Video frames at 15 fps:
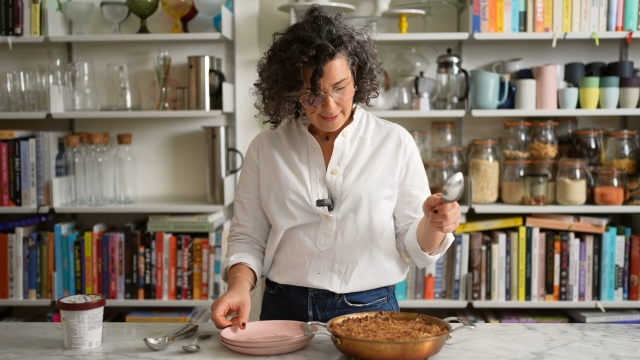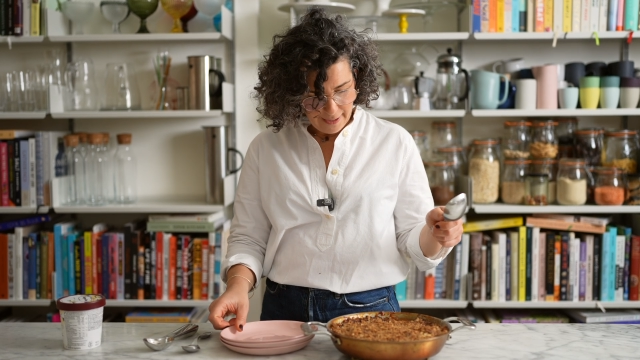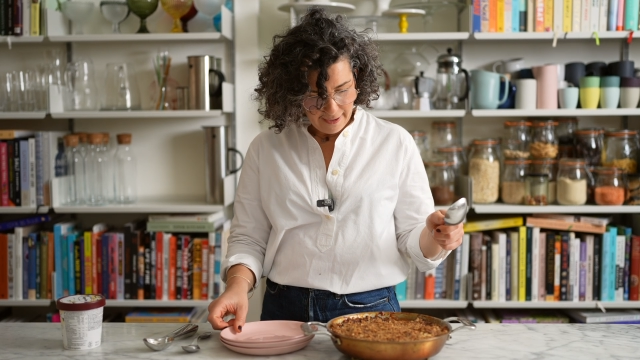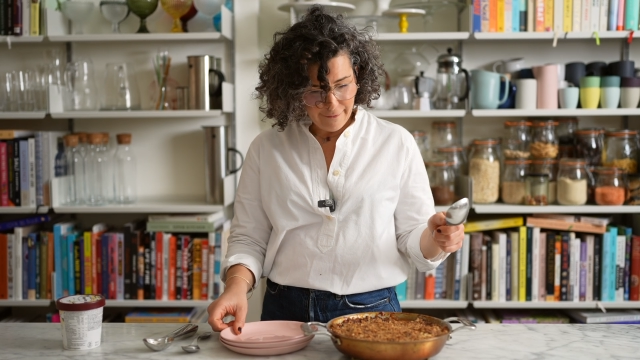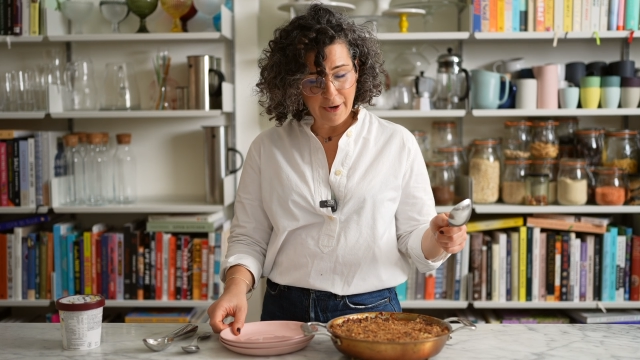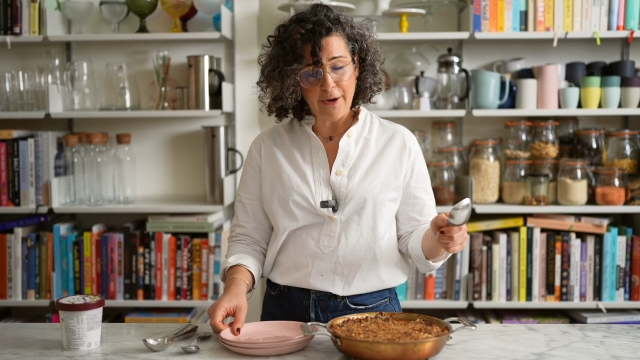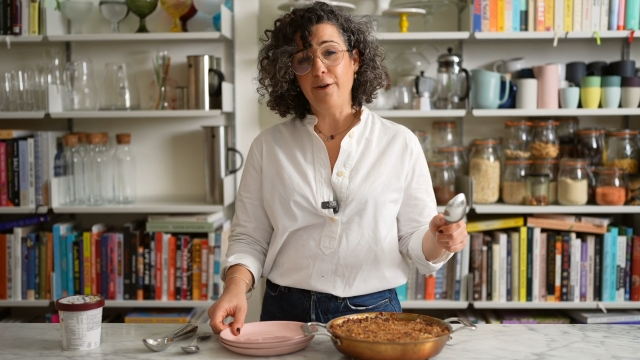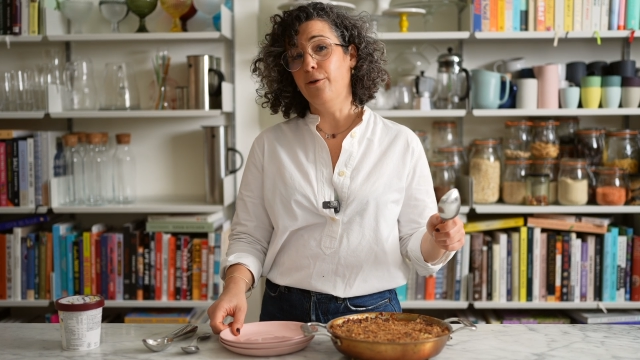
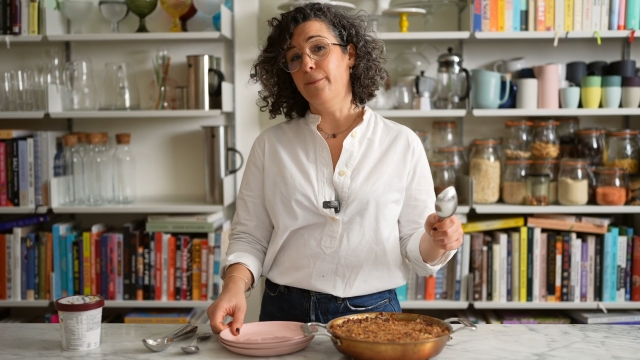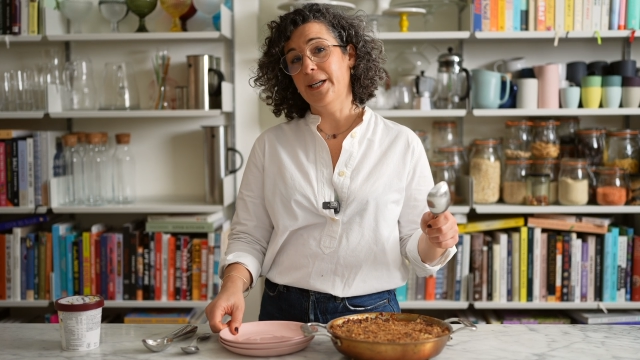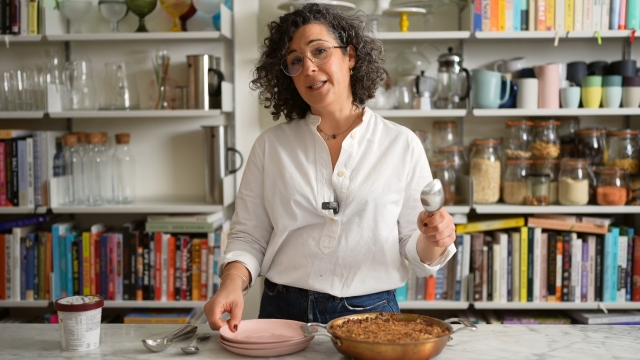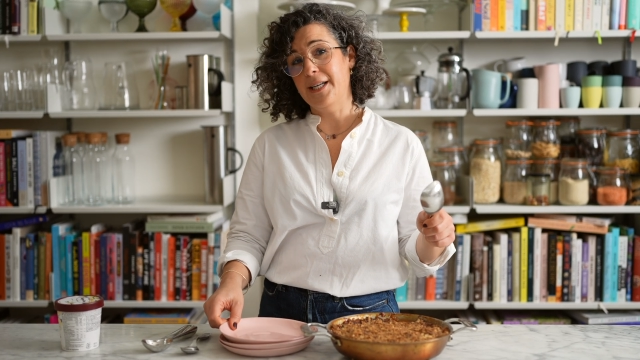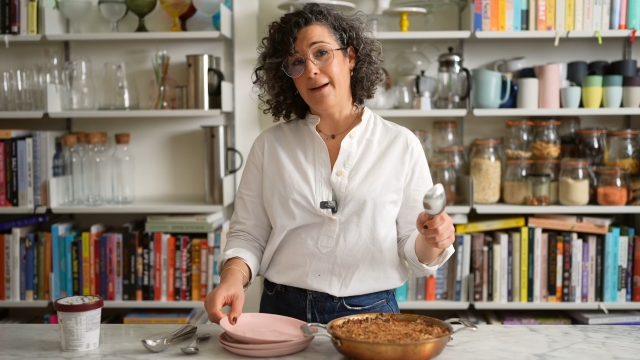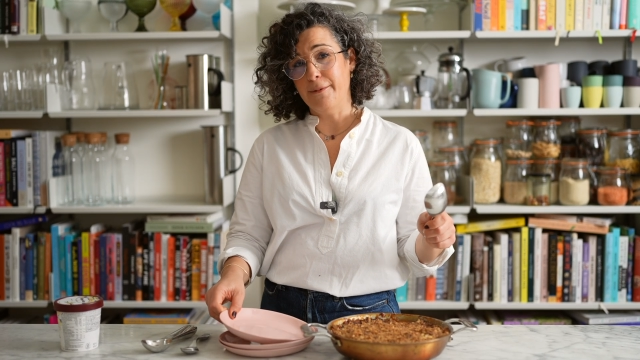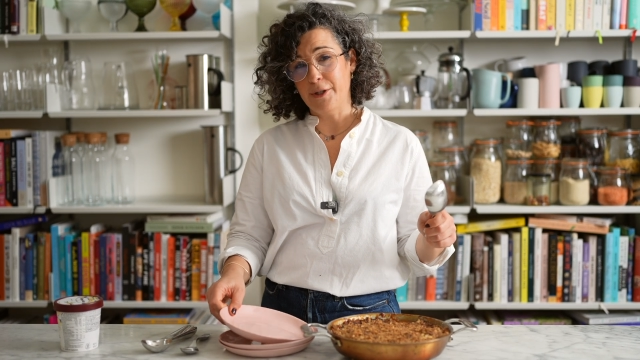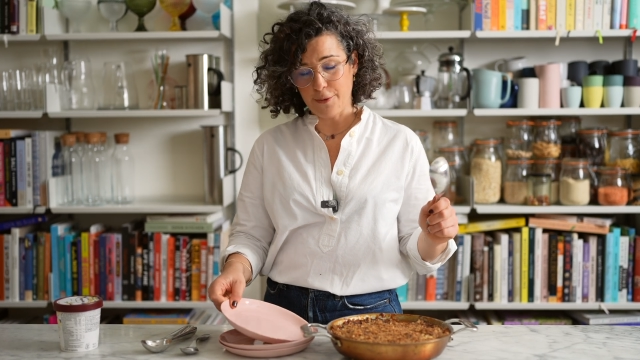If only all my
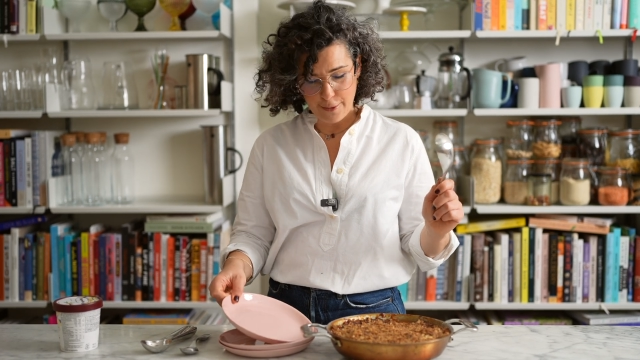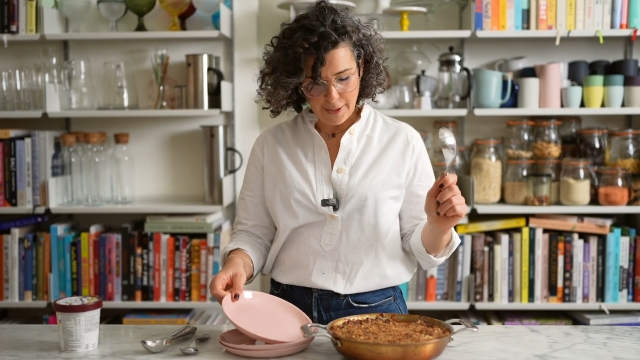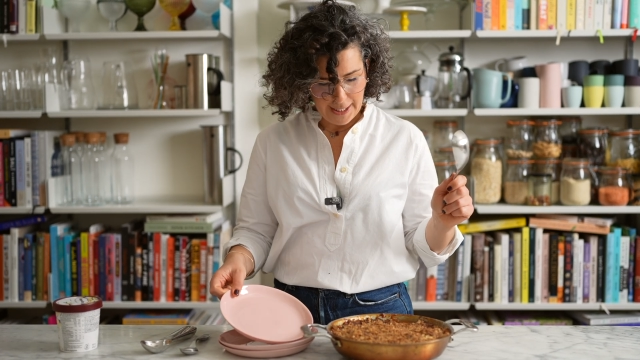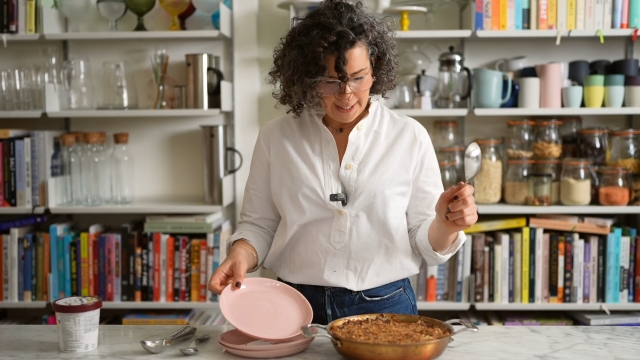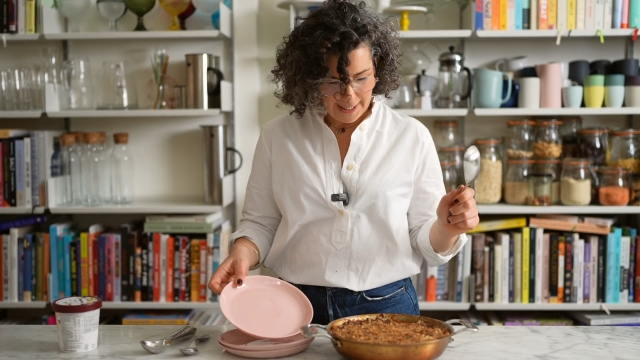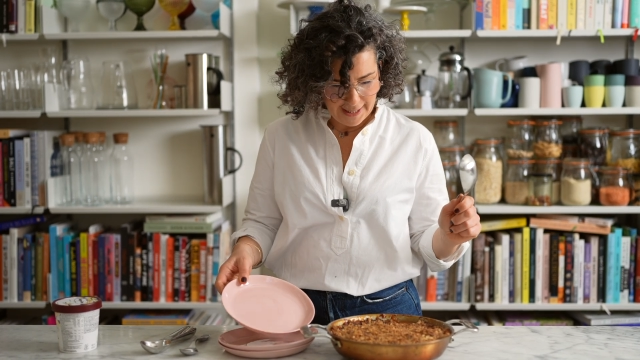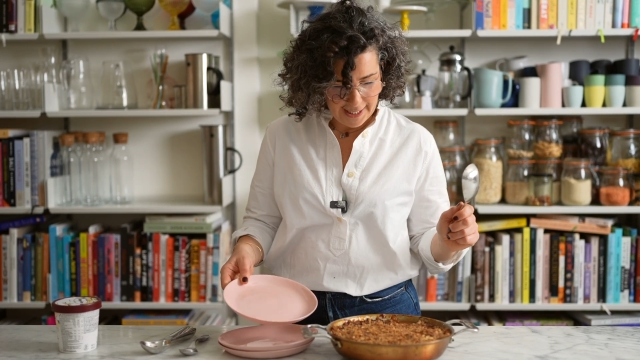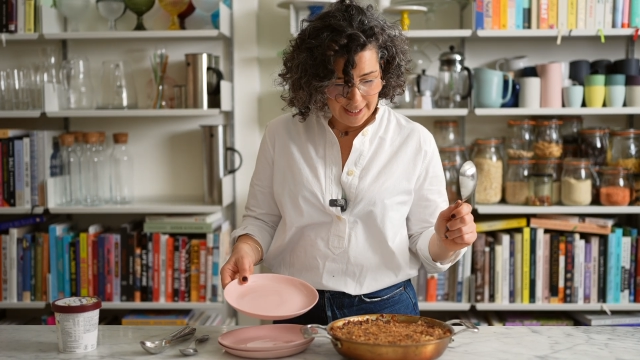dilemmas were quite like